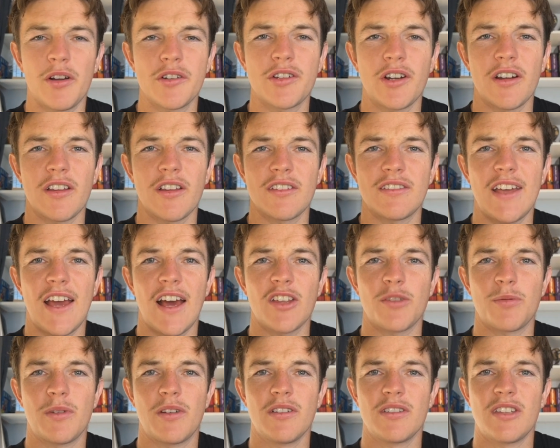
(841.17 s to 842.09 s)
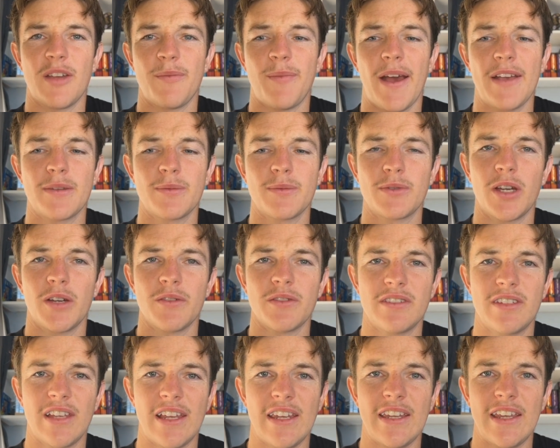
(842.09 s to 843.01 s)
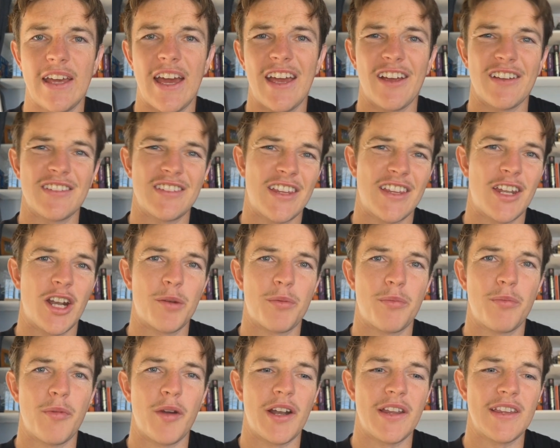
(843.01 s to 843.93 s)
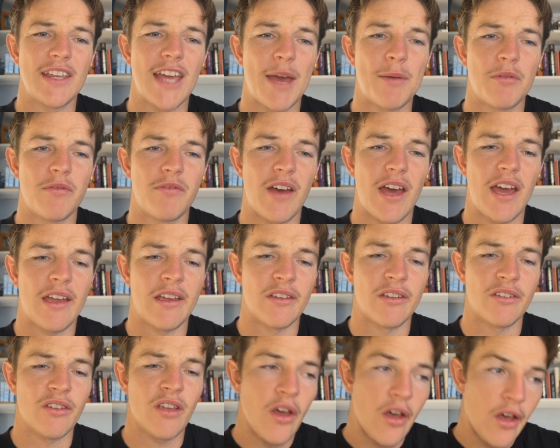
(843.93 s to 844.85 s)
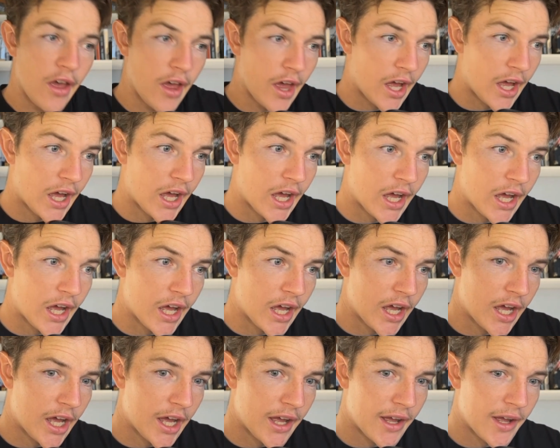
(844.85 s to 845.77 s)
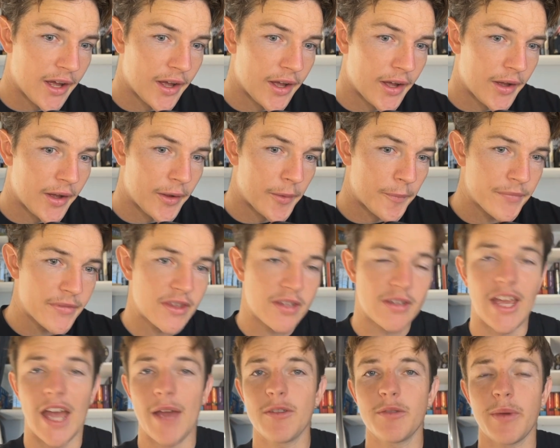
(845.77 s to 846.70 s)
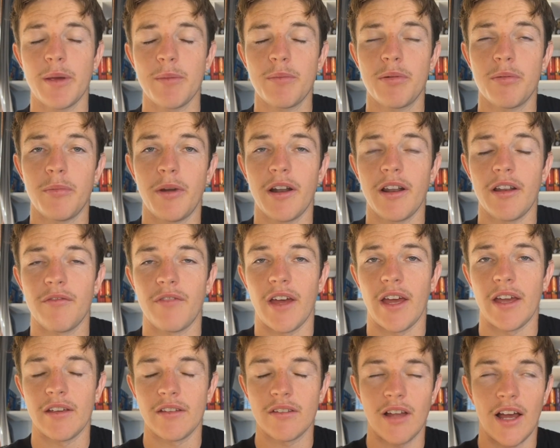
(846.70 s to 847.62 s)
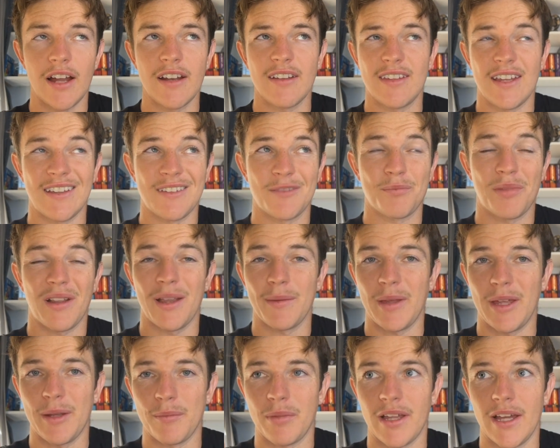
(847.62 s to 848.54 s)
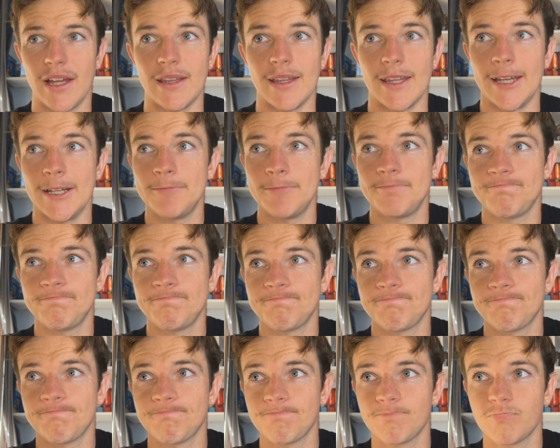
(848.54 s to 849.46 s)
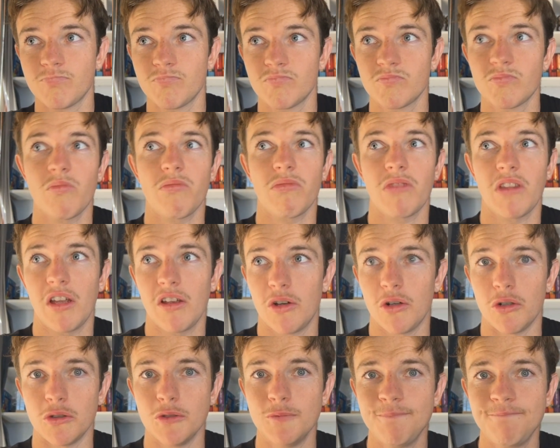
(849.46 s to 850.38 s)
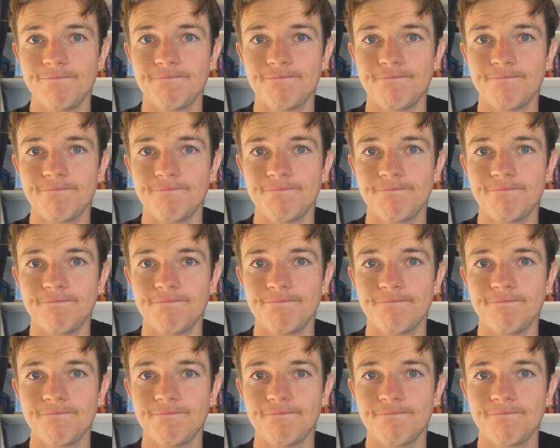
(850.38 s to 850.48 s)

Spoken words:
shot at the South because they base themselves in San Diego, so they're not promoting the game in Vegas. The game has been promoted in Vegas. I understand it's being played there. Cool.